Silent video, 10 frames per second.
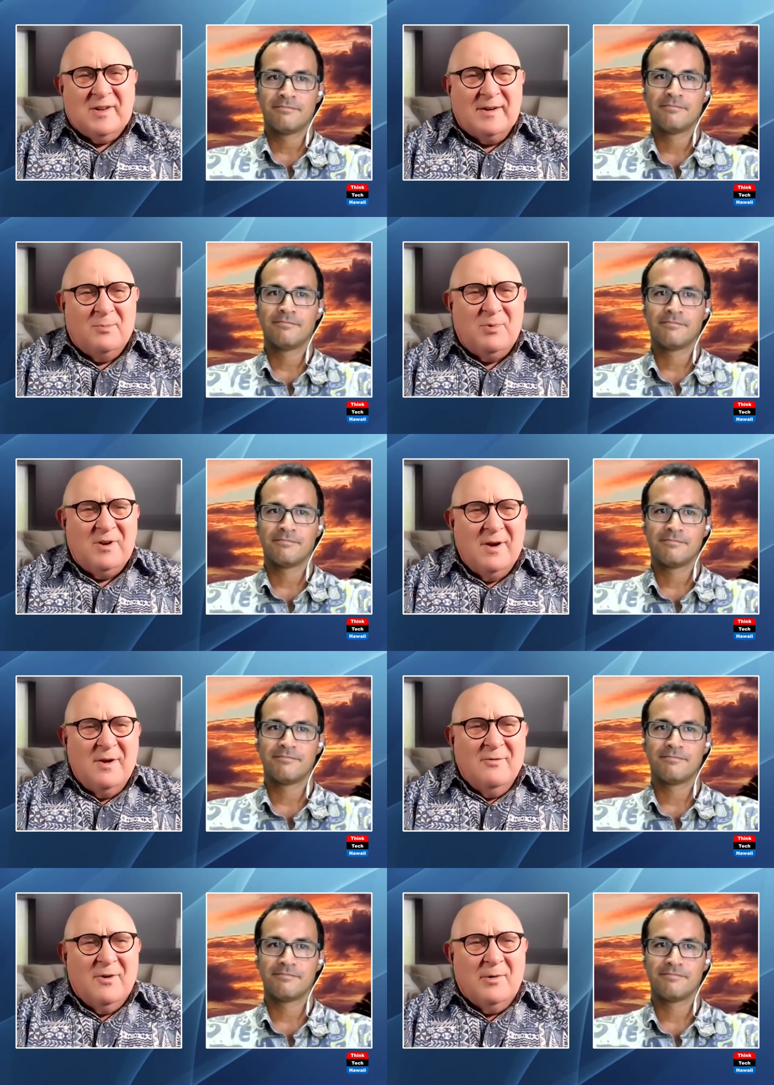Speaker 1: like to be
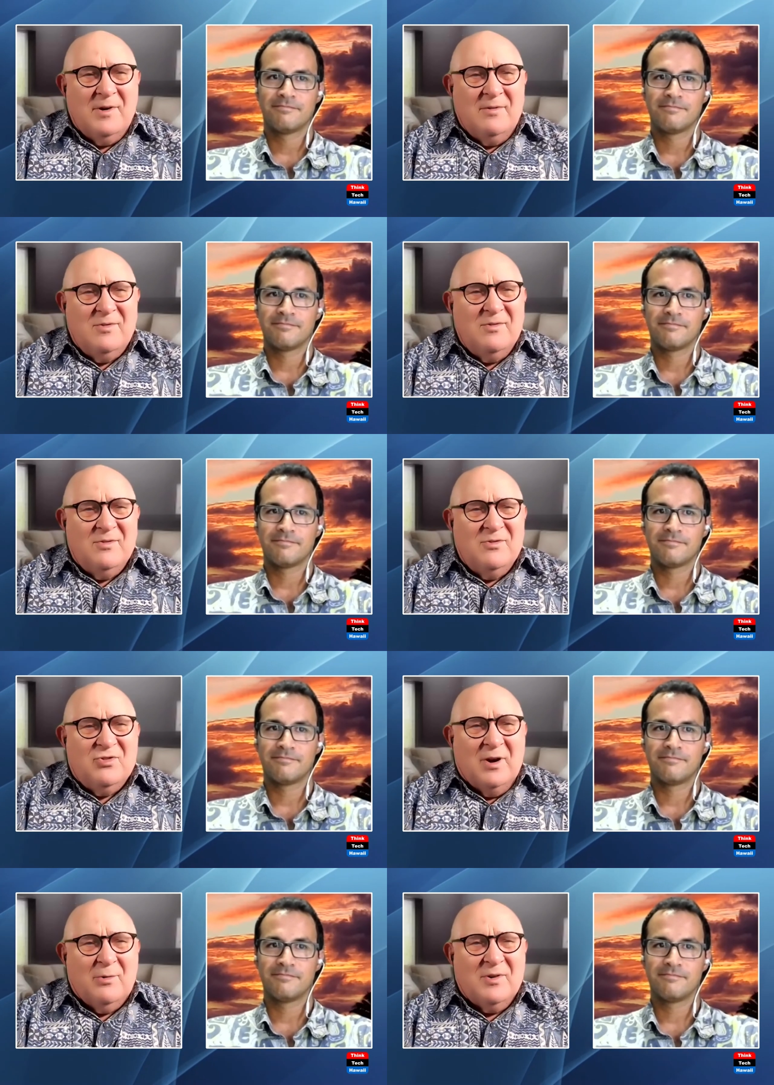very
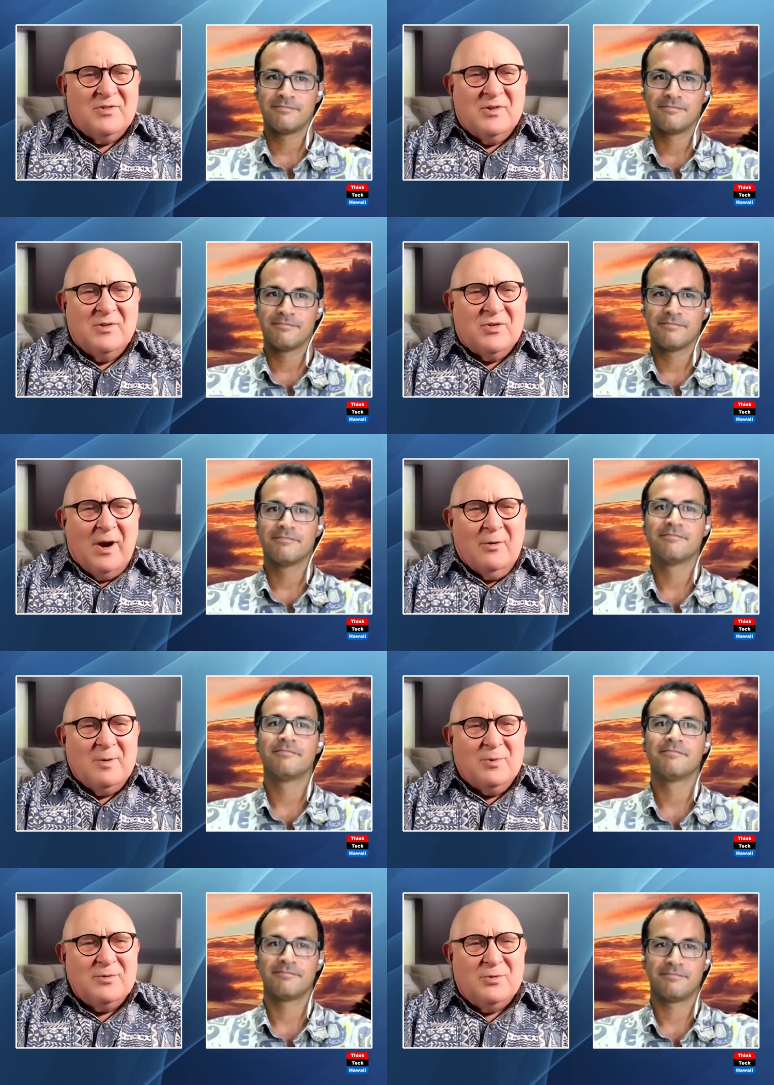generous and
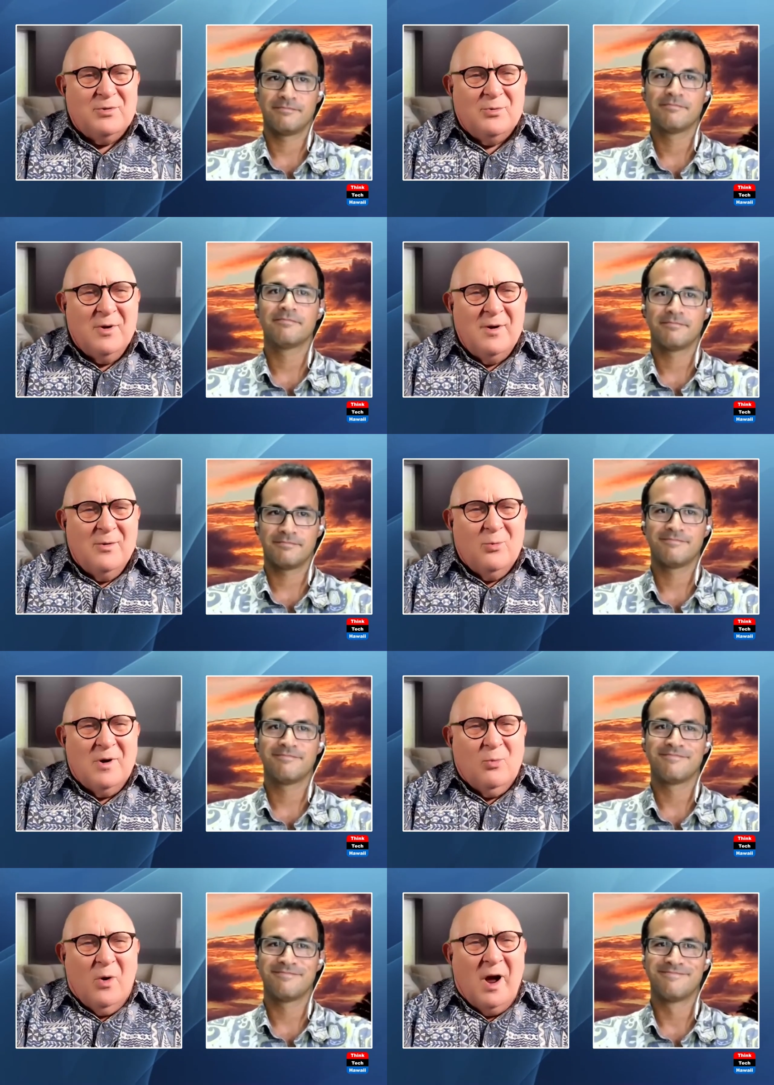charitable to you,
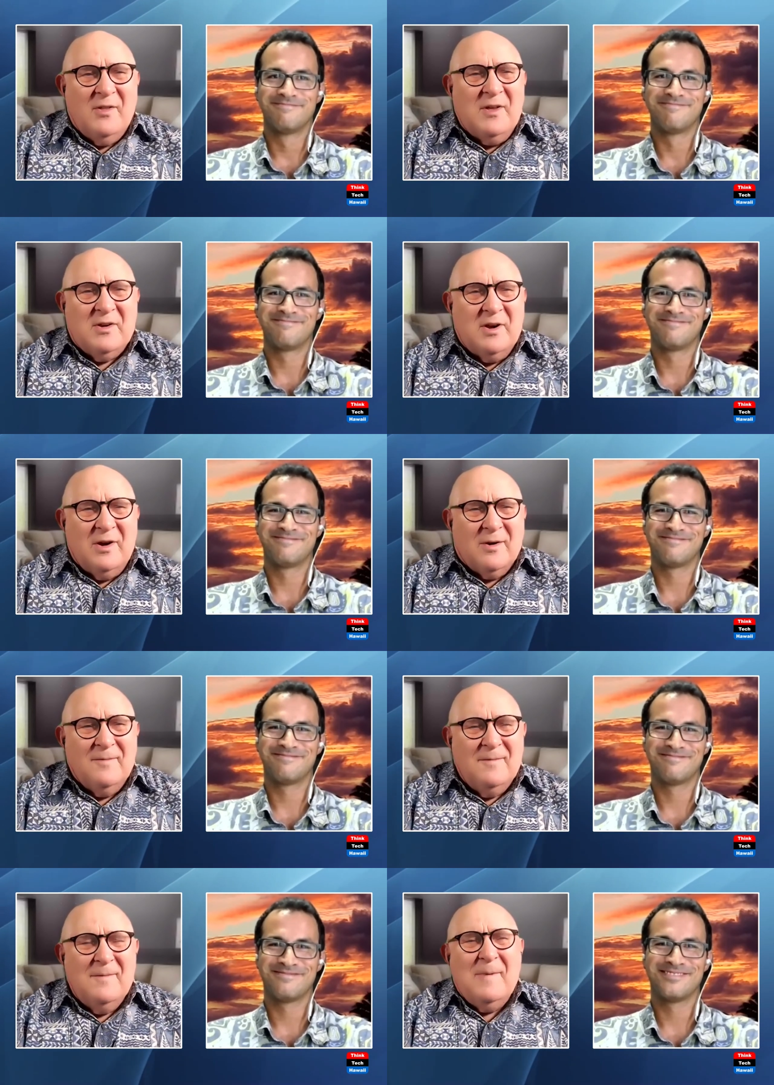why do they care?
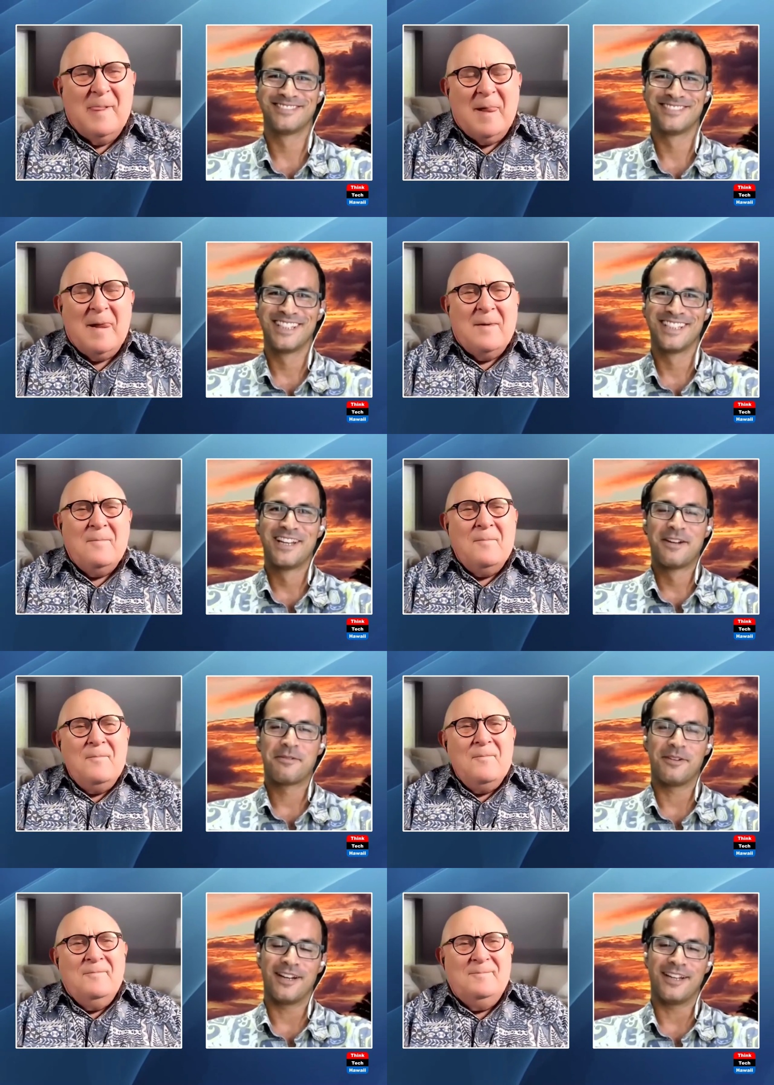
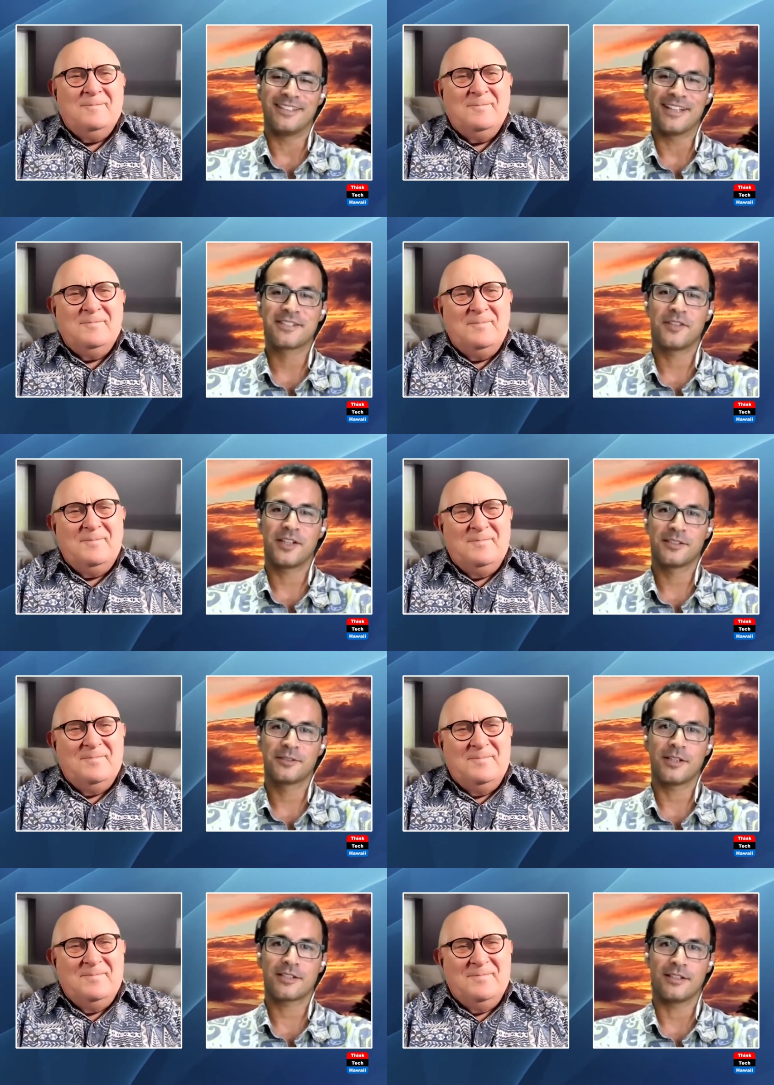
Speaker 2: Right, that's a very
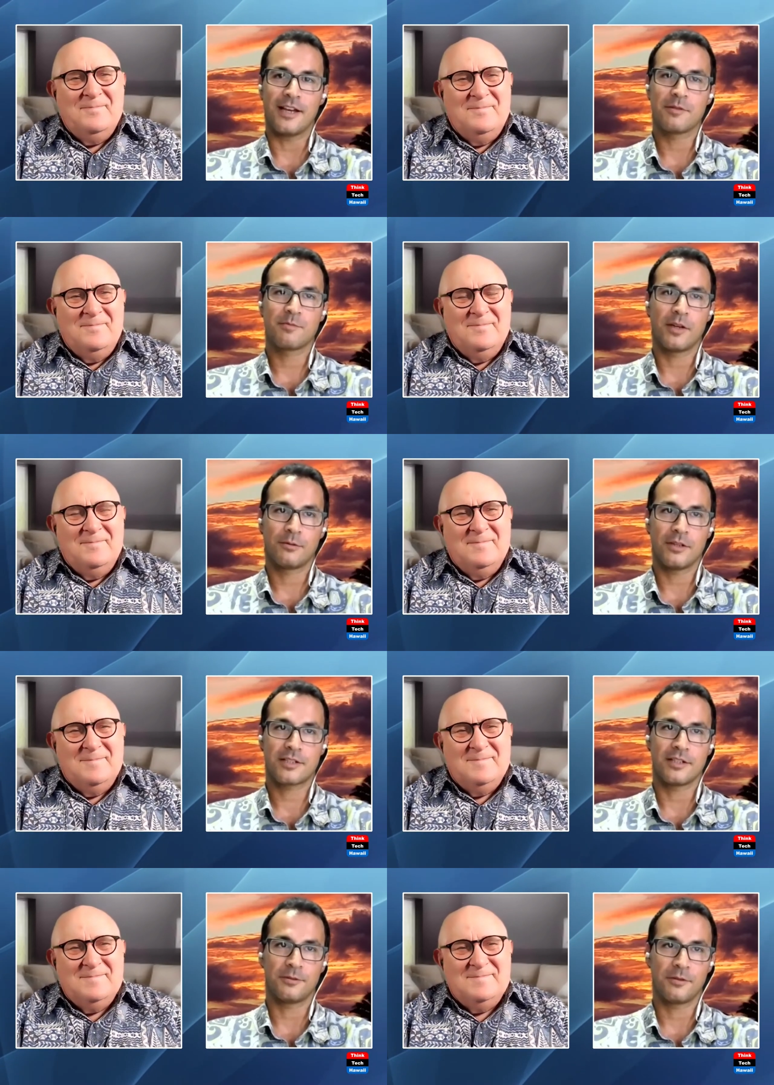good question. That was my
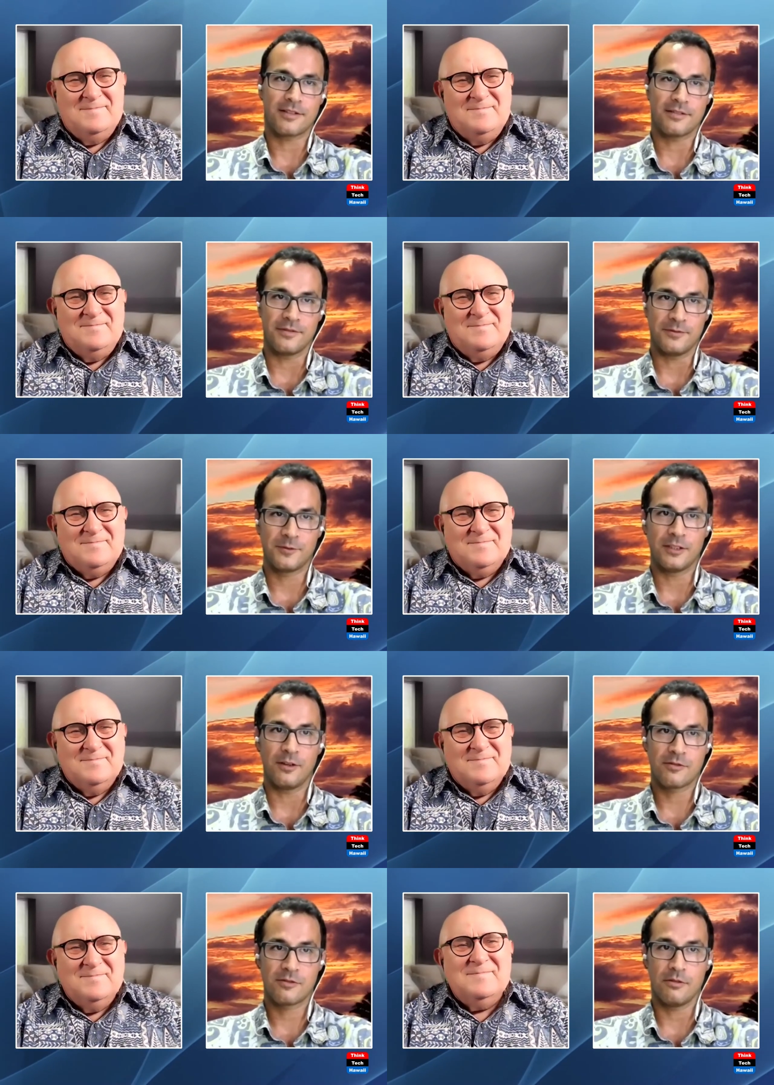question in 2015
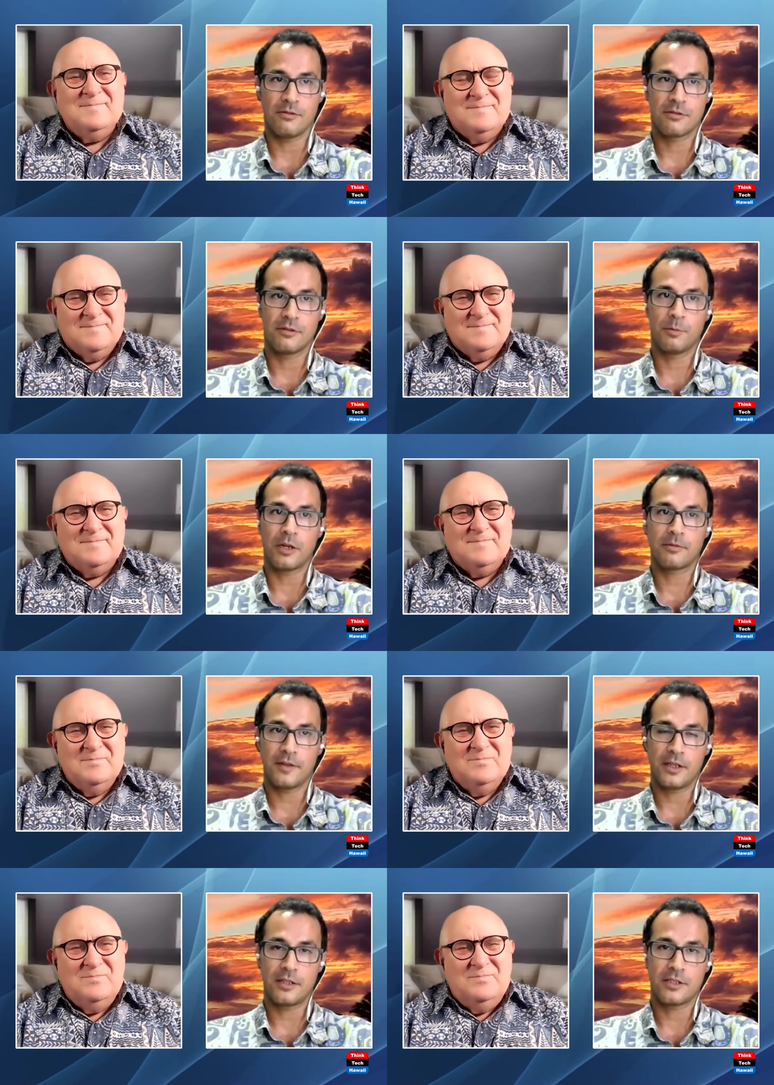also. So
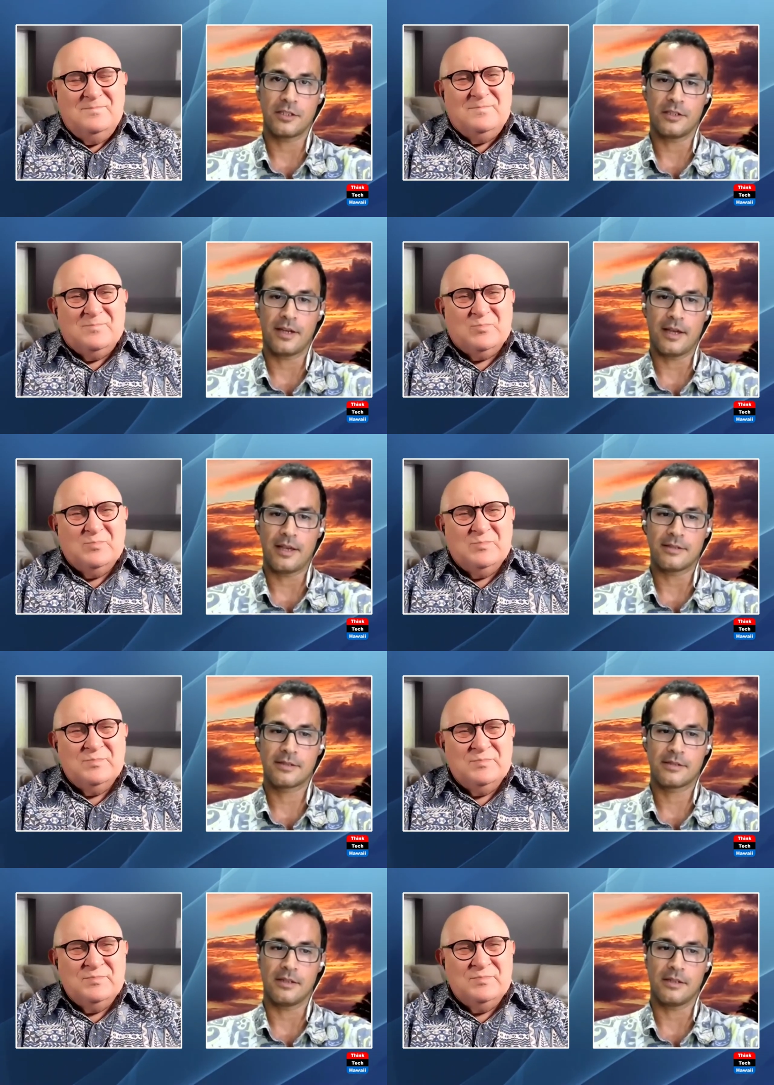Department of Energy has